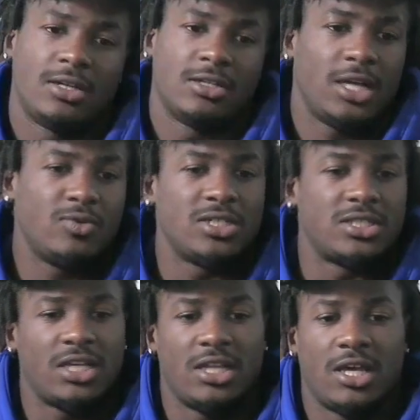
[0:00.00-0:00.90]
I wouldn't really.
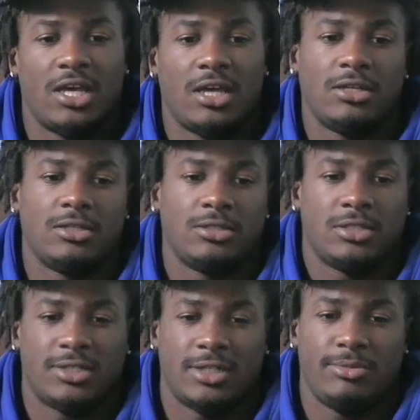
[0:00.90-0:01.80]
say that.
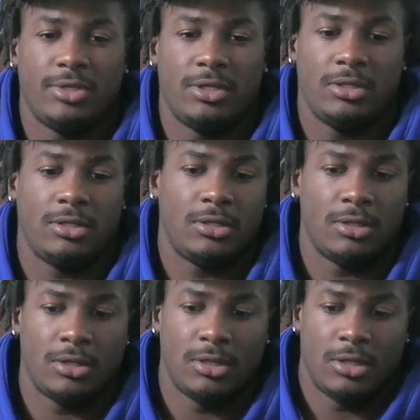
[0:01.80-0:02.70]
Uh, I mean,
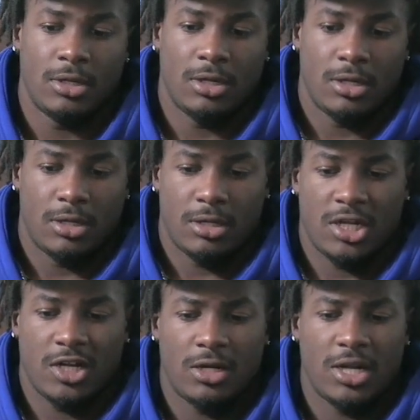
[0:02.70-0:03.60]
yeah.
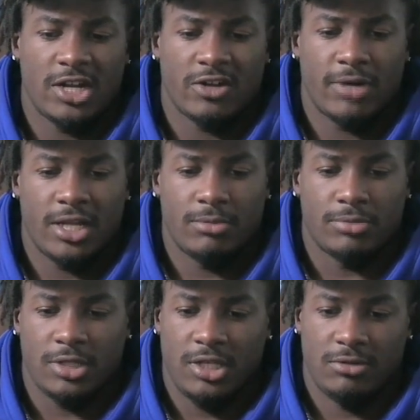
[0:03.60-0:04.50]
not not everybody
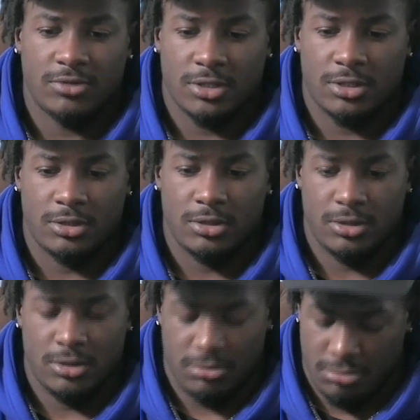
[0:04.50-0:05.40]
believes in
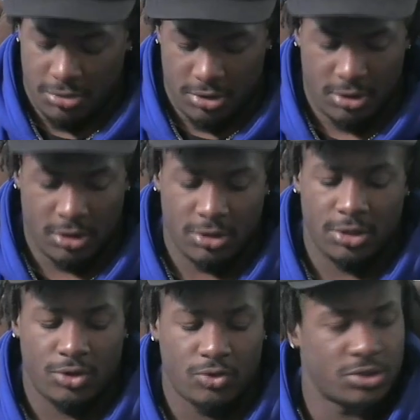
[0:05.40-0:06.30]
you know the
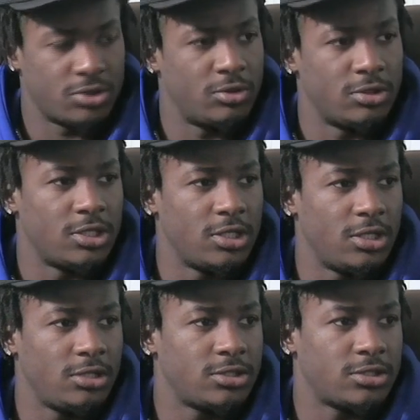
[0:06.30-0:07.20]
new school
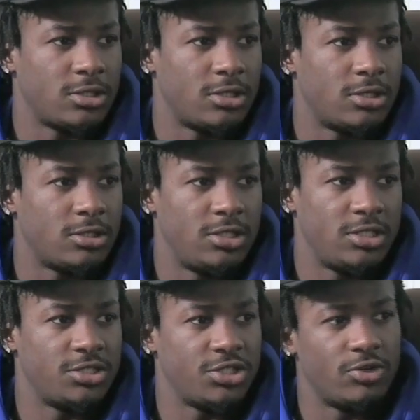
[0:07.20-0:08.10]
things. Uh, yeah,
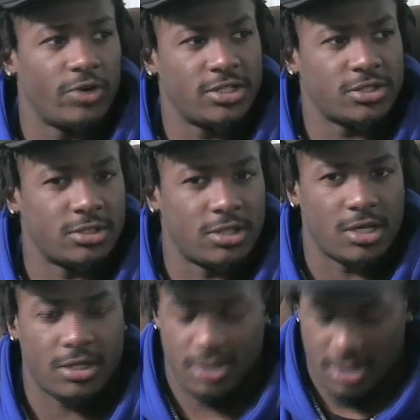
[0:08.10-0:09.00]
this yeah. generation, like,
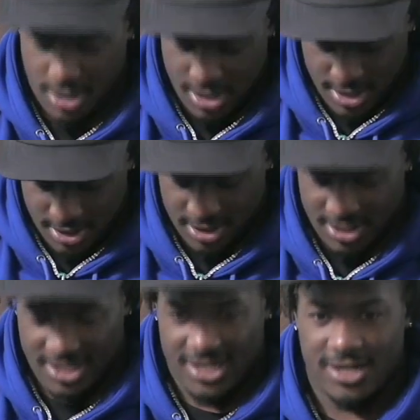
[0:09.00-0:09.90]
yeah, I
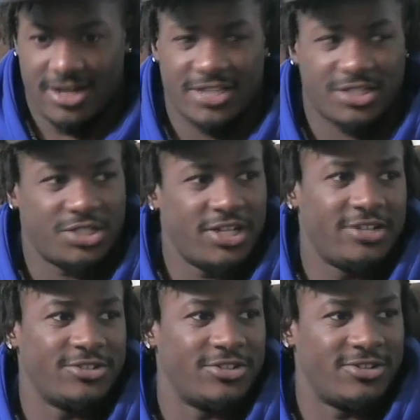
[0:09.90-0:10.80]
got a nice chain
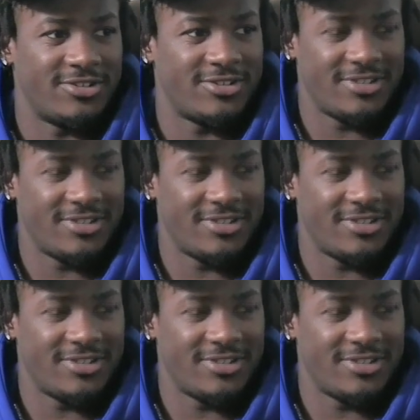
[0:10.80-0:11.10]
on.